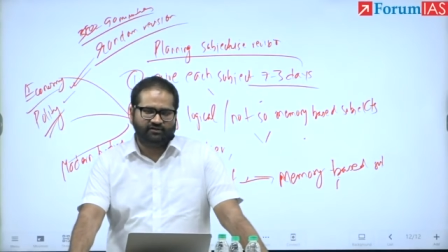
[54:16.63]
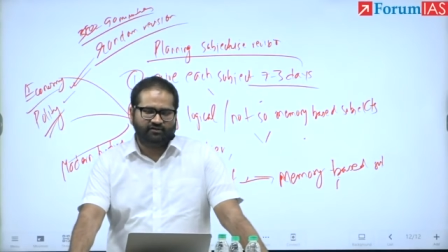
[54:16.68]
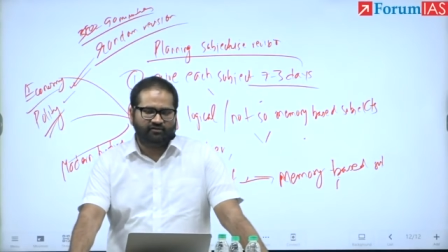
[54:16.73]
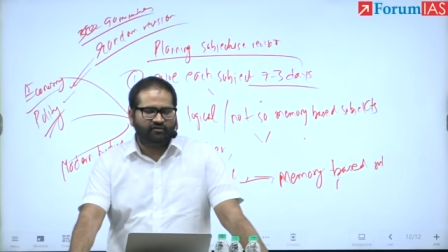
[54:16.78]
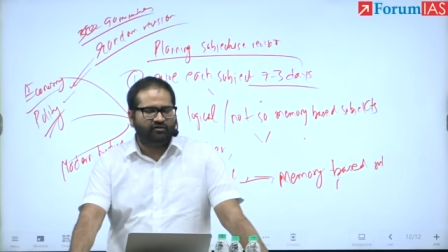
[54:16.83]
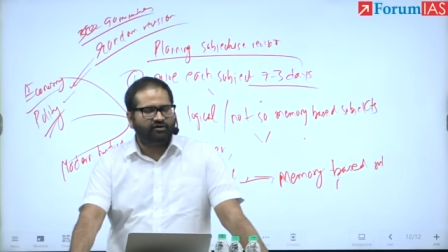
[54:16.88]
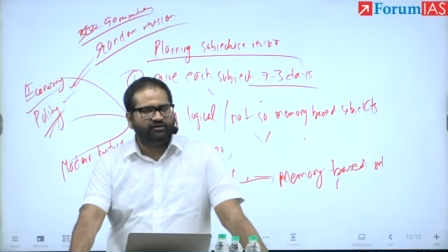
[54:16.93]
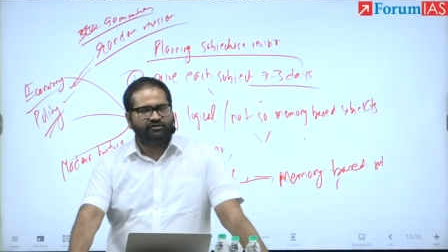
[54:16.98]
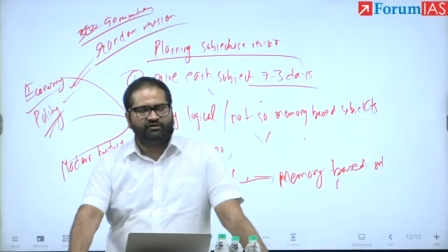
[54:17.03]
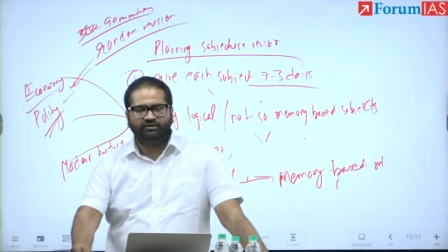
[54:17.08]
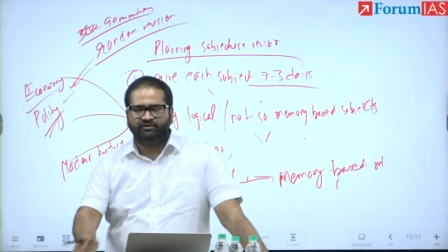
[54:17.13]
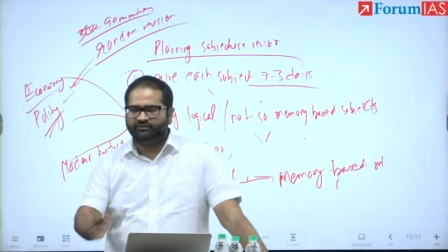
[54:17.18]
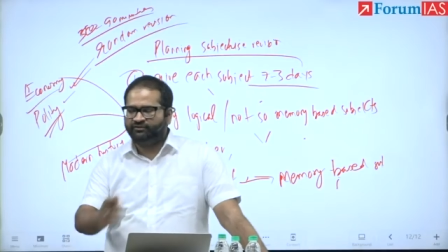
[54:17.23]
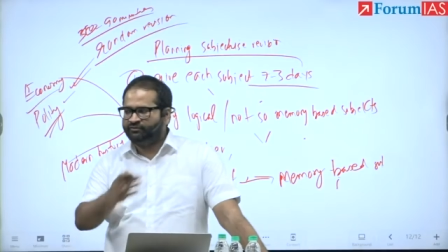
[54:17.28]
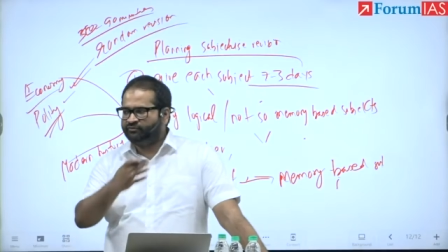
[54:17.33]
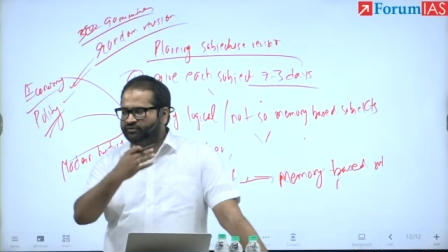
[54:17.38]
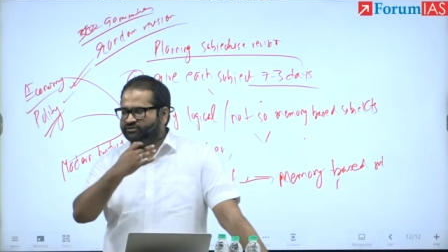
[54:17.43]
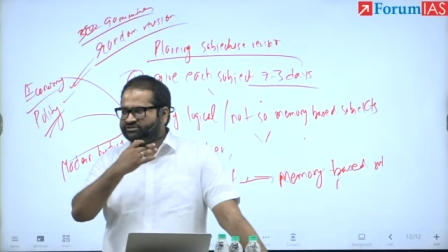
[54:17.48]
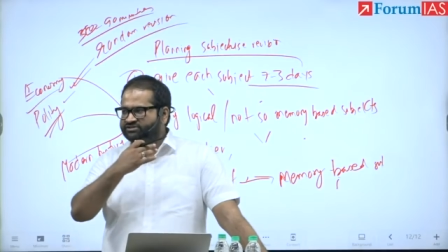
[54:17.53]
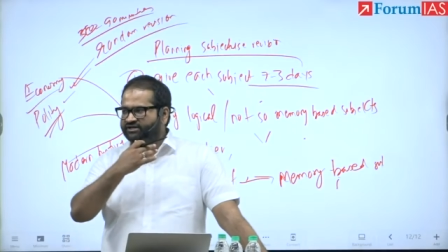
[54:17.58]
or
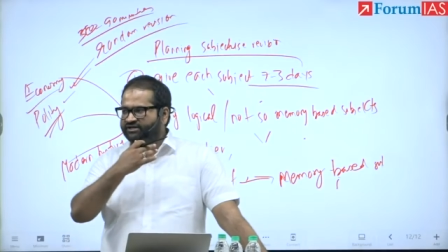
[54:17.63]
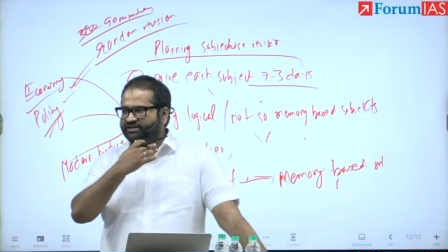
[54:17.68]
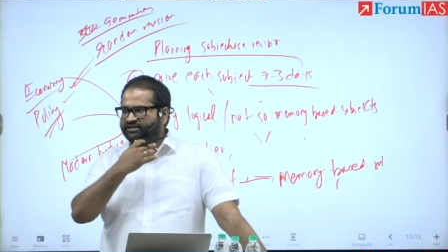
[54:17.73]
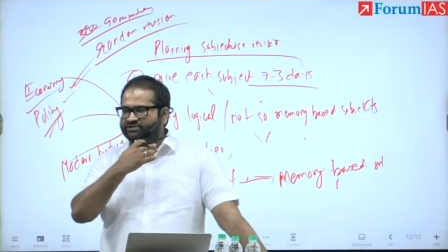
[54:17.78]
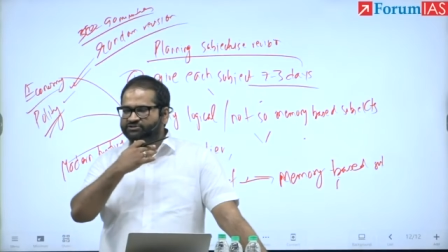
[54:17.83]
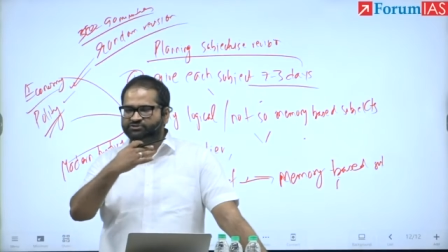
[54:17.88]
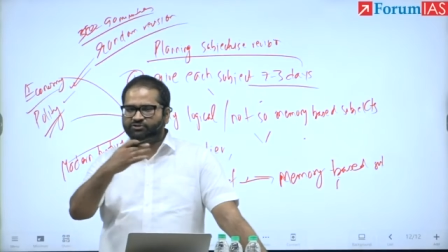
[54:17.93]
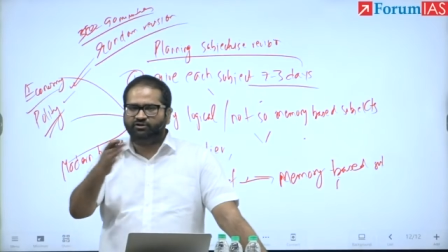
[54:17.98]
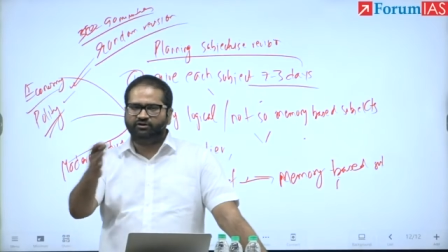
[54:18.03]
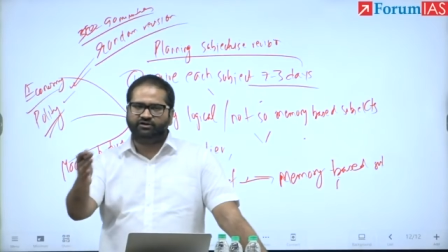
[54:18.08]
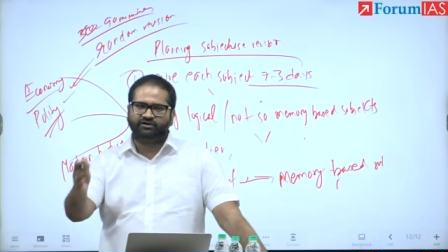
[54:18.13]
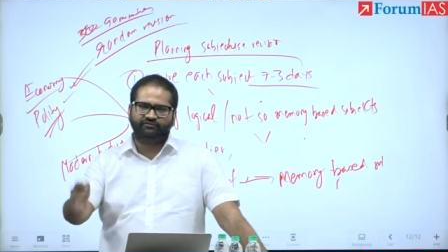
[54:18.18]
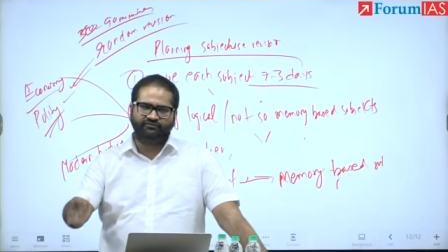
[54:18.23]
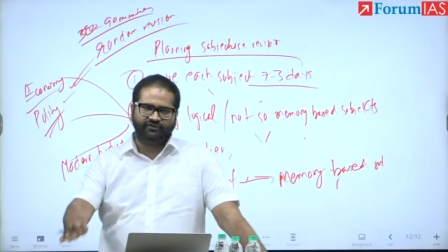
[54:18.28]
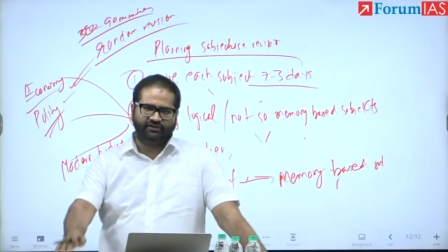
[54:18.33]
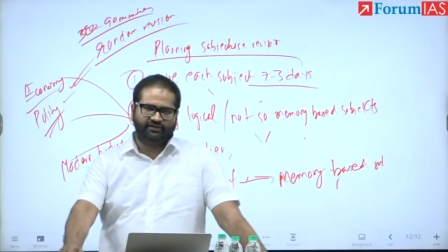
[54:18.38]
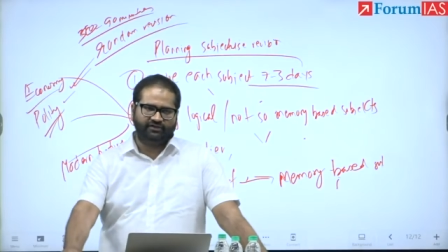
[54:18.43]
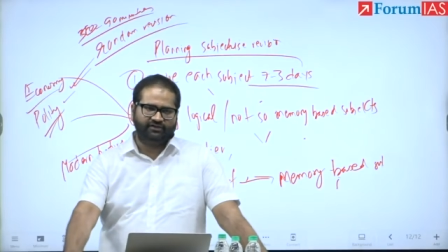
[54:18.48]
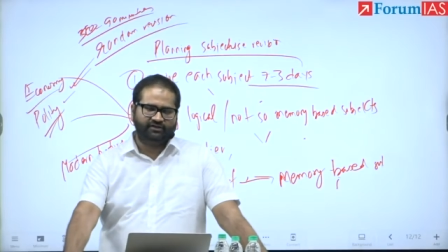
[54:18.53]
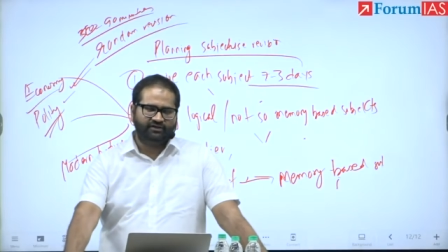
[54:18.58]
you are studying
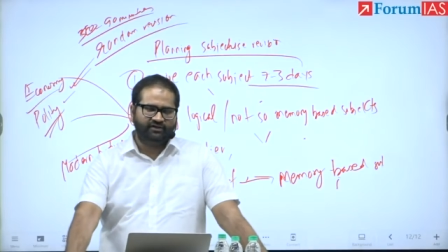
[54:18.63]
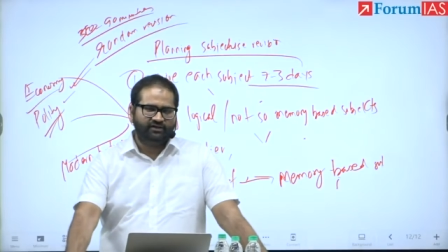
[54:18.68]
geography.